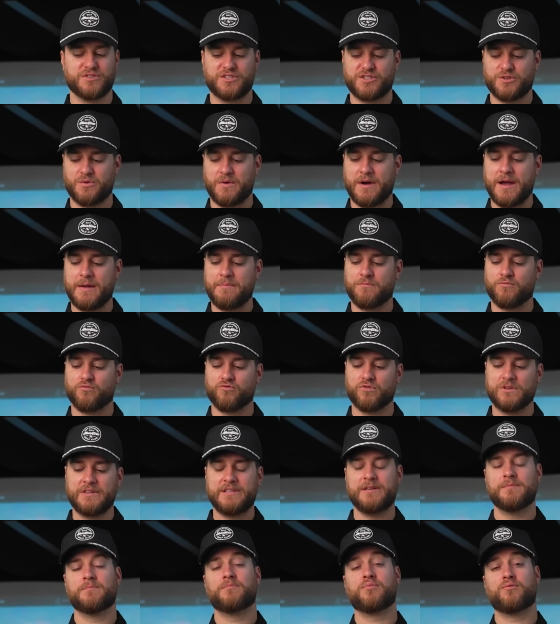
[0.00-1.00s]
So I'm
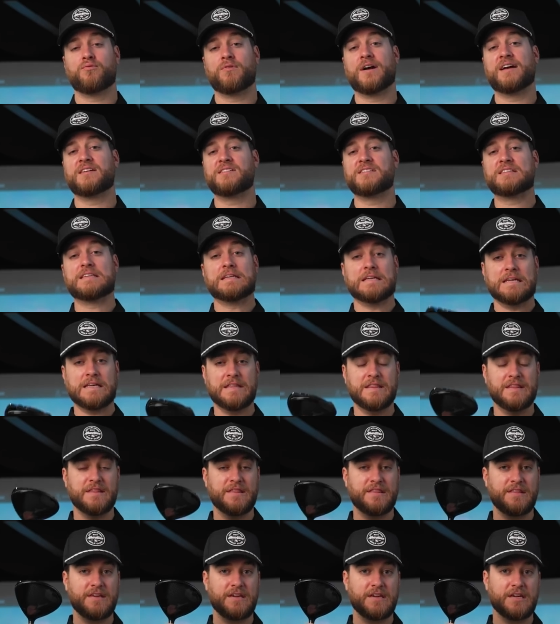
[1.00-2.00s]
really impressed
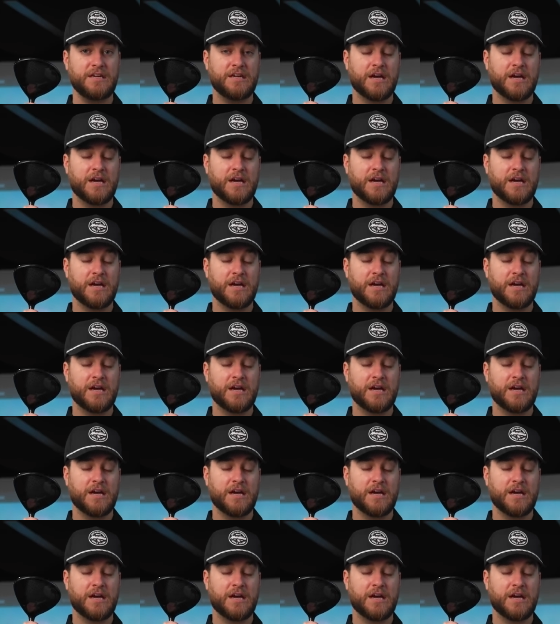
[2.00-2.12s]
in the